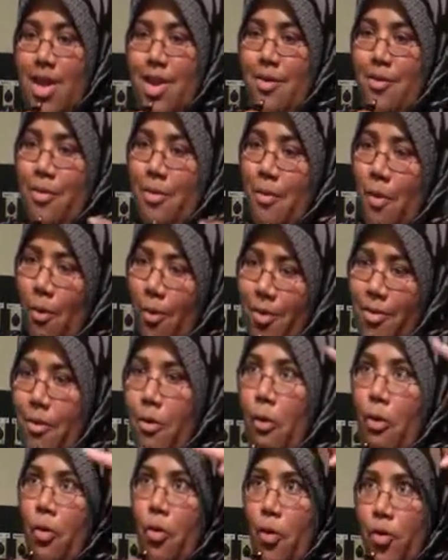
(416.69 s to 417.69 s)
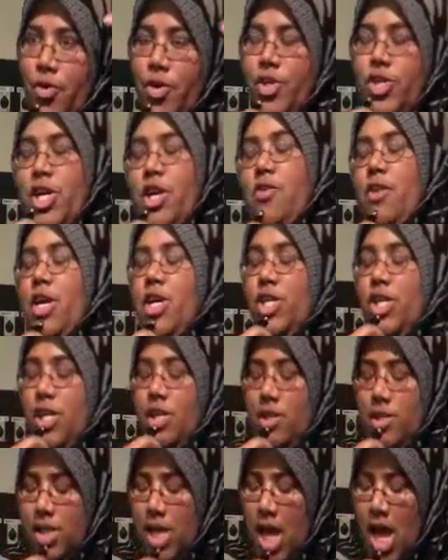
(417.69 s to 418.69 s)
you know, from old, older
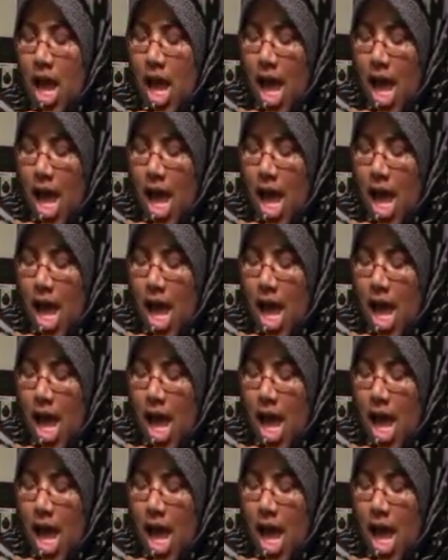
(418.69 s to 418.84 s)
generations.